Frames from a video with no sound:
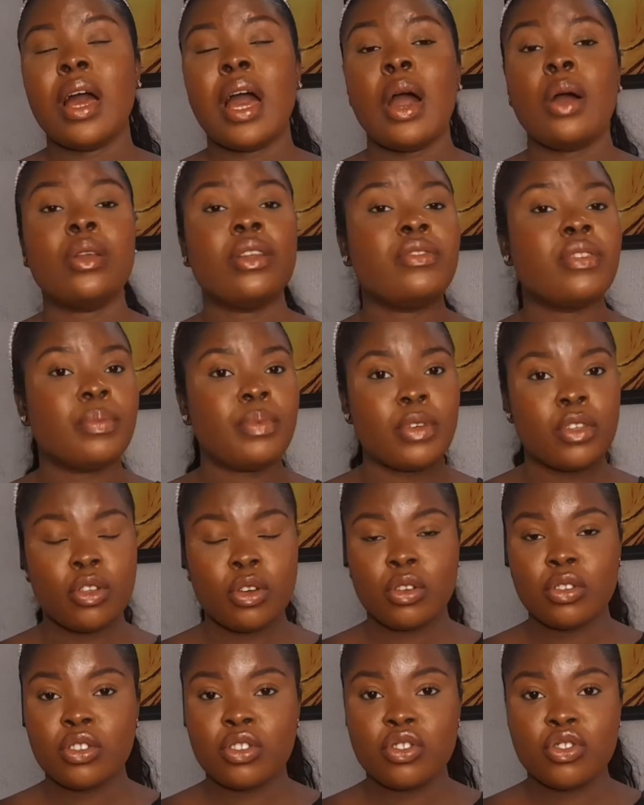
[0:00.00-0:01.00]
I'll leave a
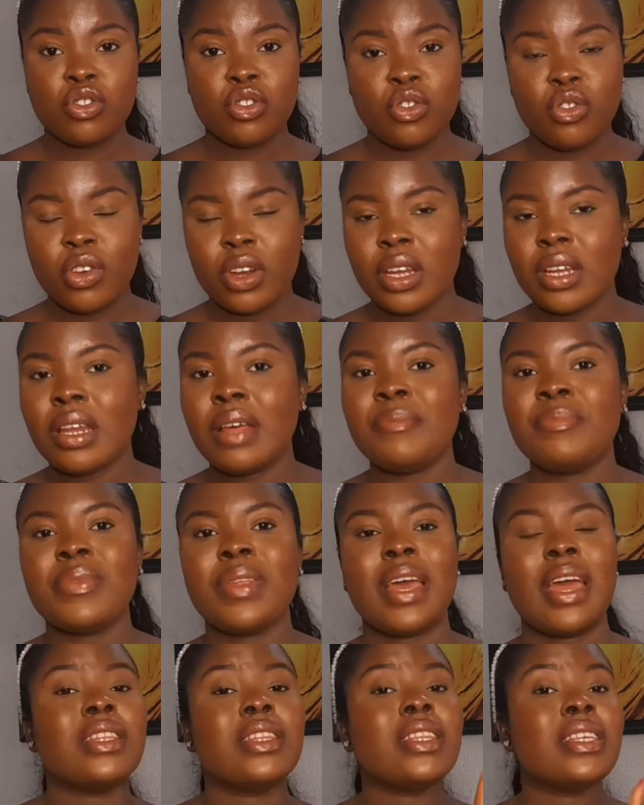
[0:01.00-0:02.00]
picture on the screen.
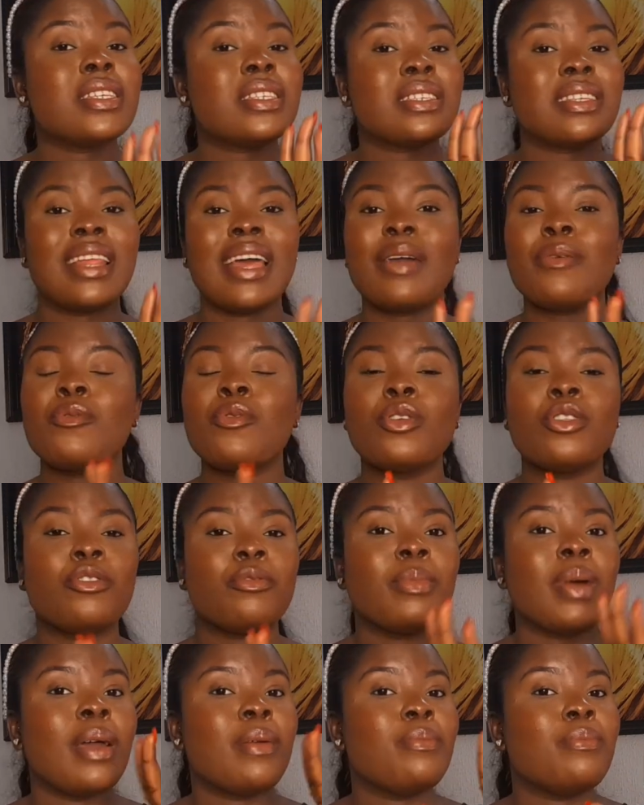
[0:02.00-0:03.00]
This is like one
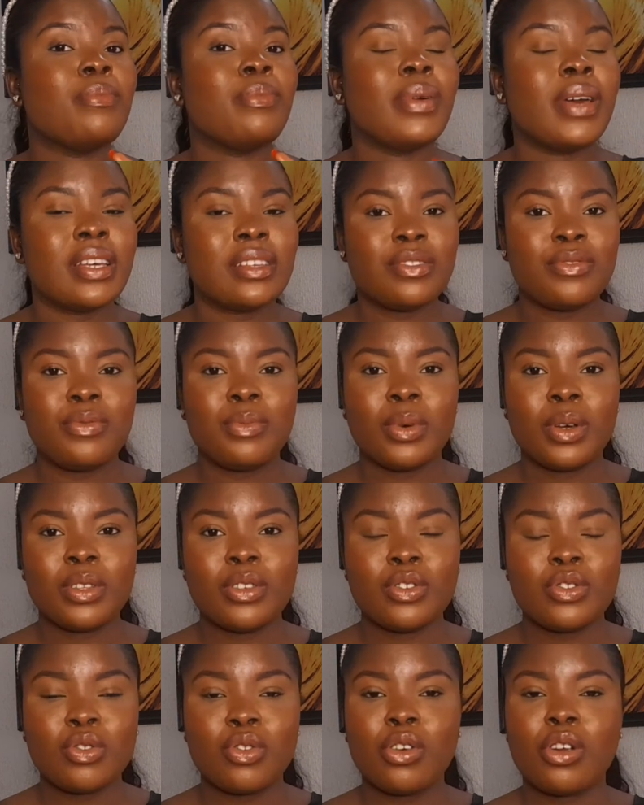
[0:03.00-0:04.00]
of my best
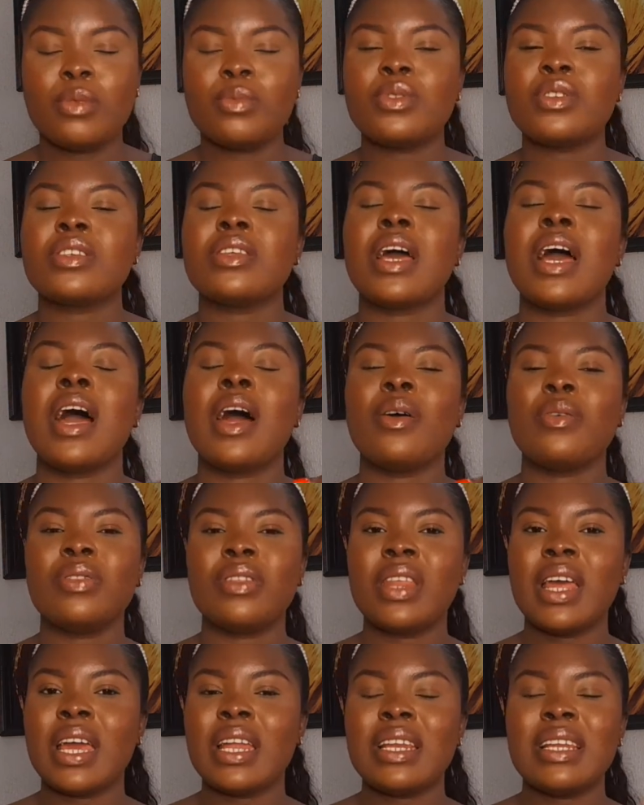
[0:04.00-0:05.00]
body scrubs
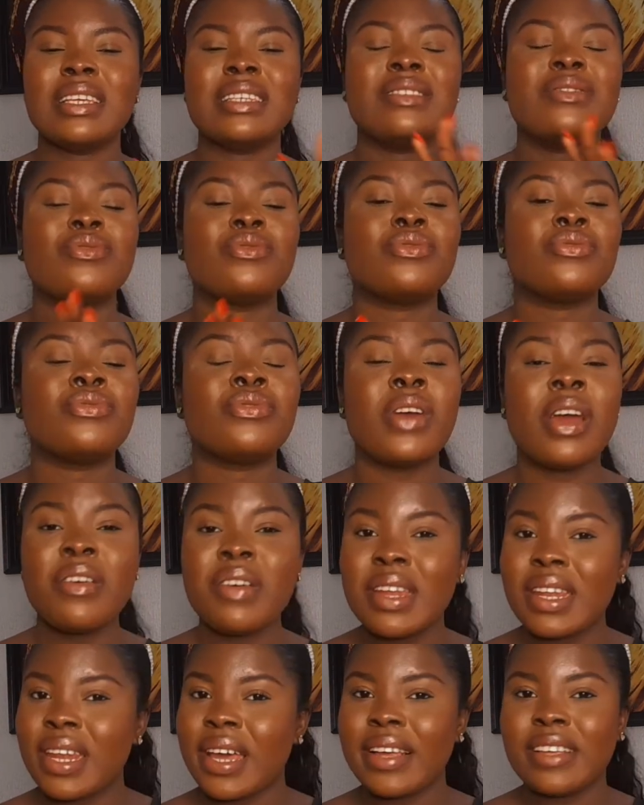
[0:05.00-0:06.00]
out there. It's
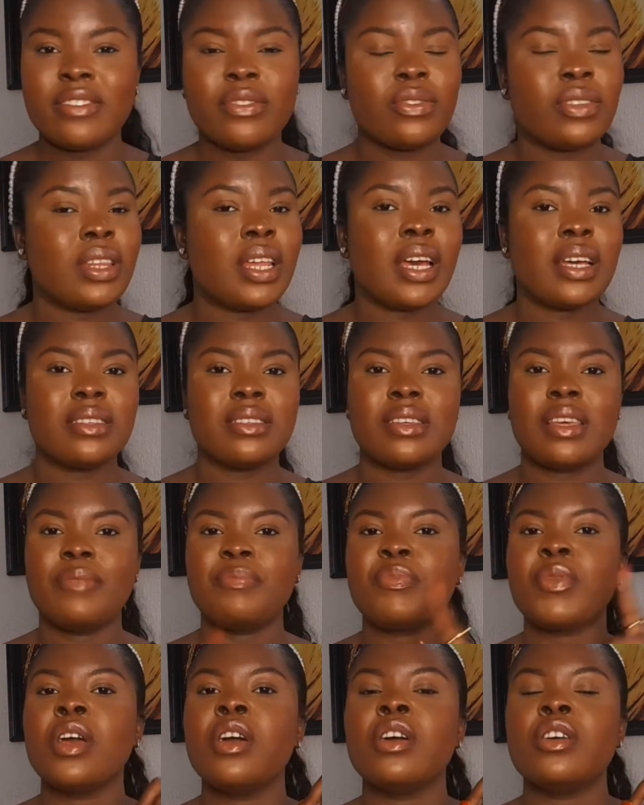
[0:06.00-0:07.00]
very nice for dark
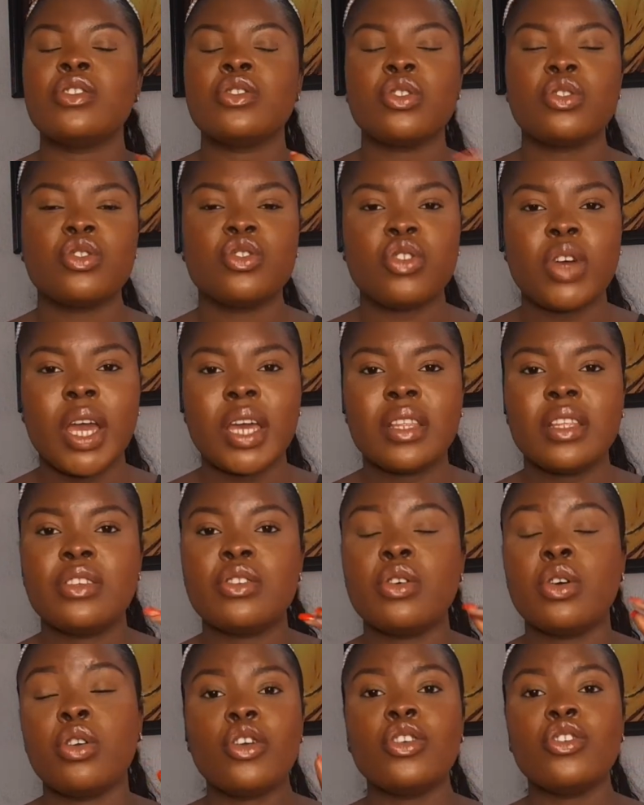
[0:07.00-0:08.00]
skin. So try
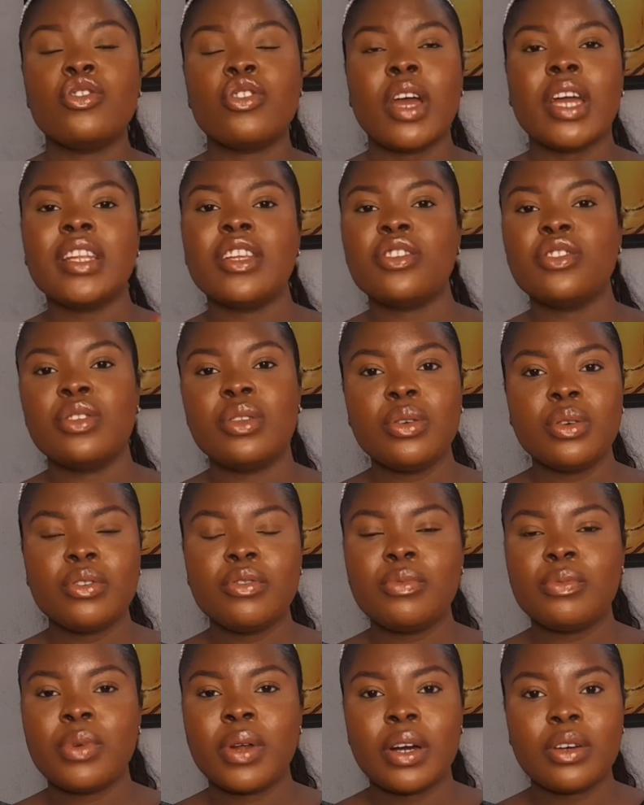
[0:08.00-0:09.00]
this, or you try the
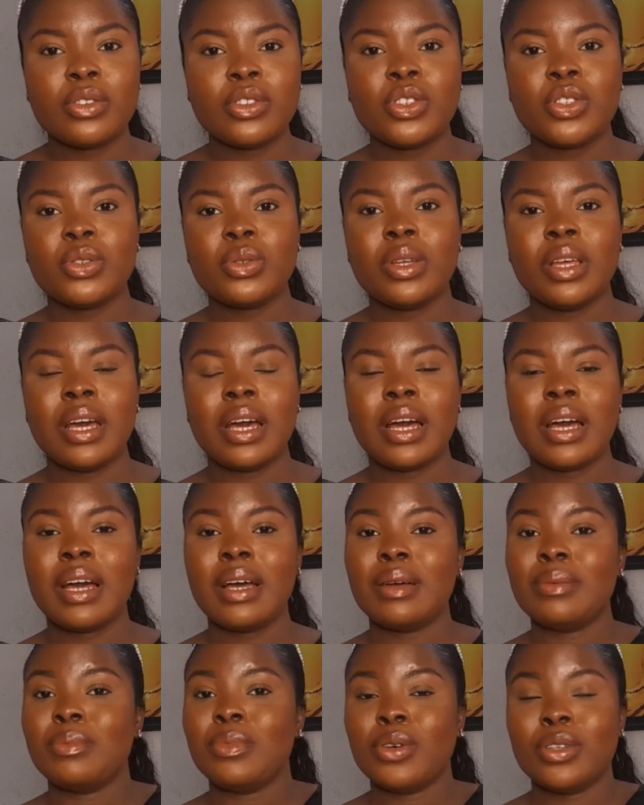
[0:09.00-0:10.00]
Dove Brown
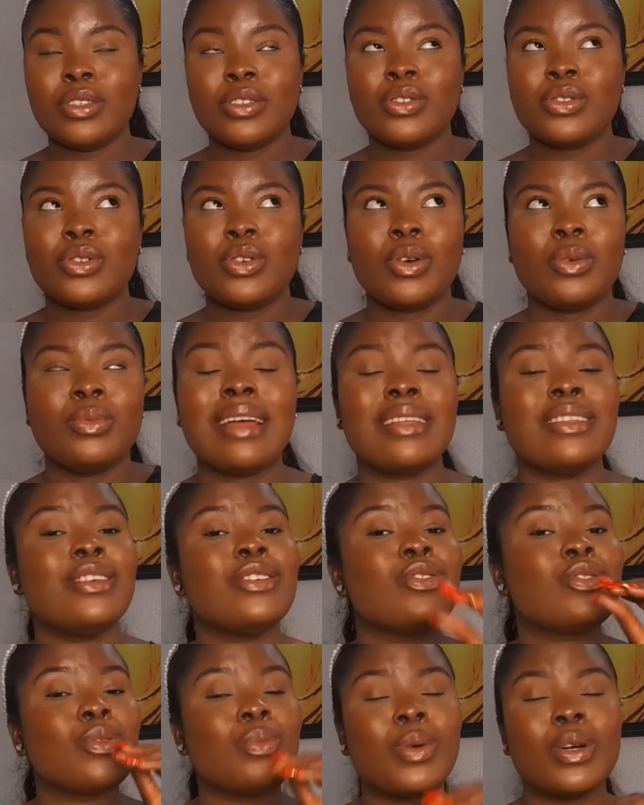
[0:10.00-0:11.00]
Sugar body scrub.
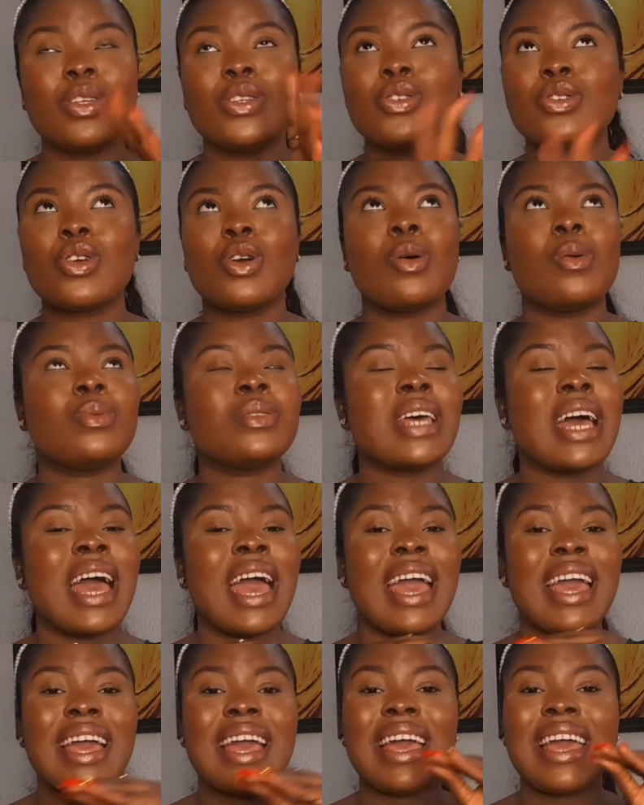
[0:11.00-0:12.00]
These two body scrubs
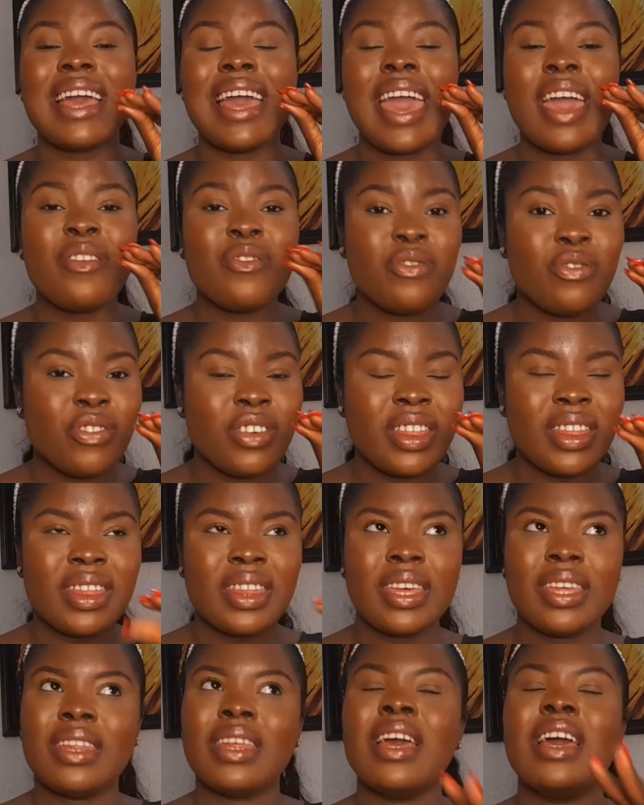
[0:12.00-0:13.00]
are
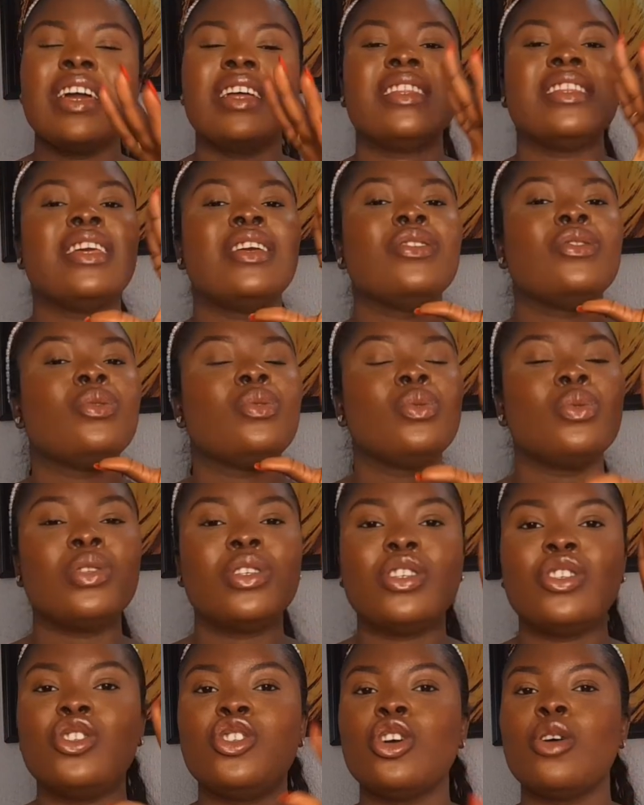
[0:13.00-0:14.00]
everything. They do
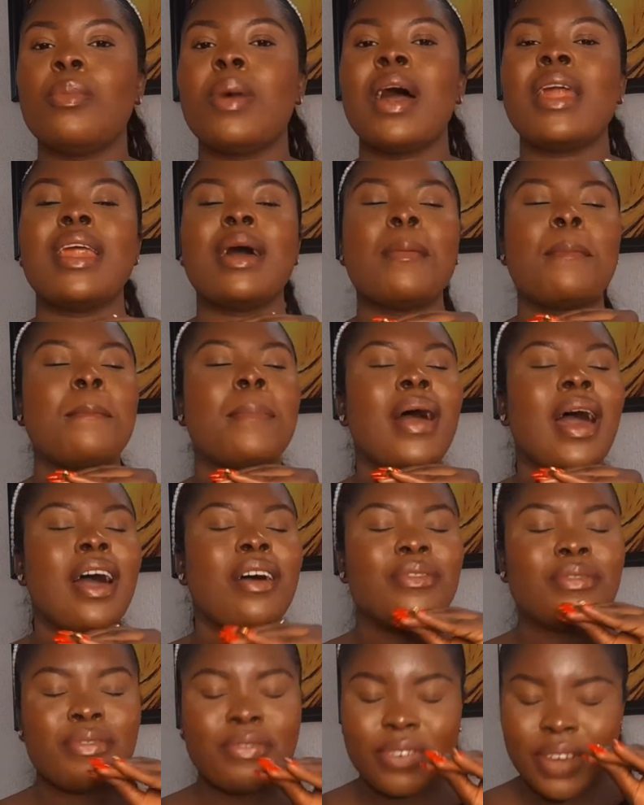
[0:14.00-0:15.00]
the job and are
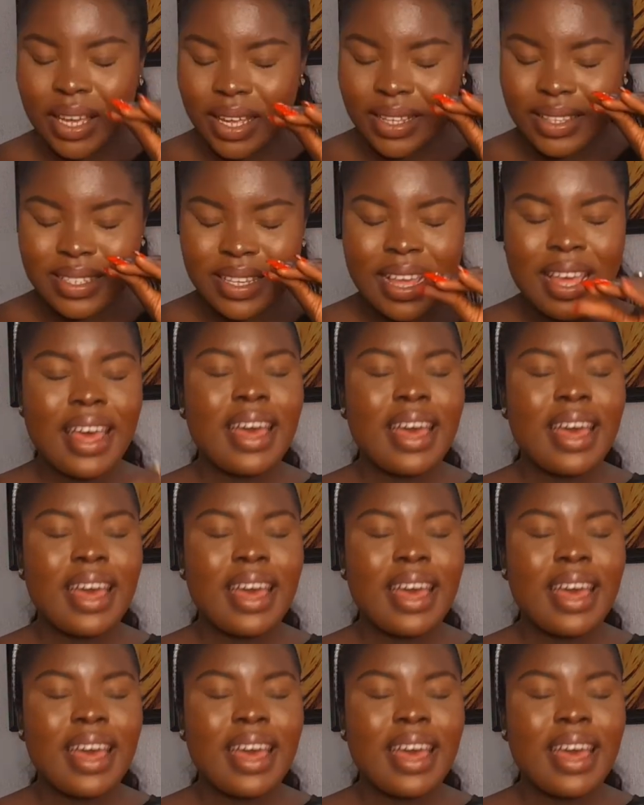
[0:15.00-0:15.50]
perfect.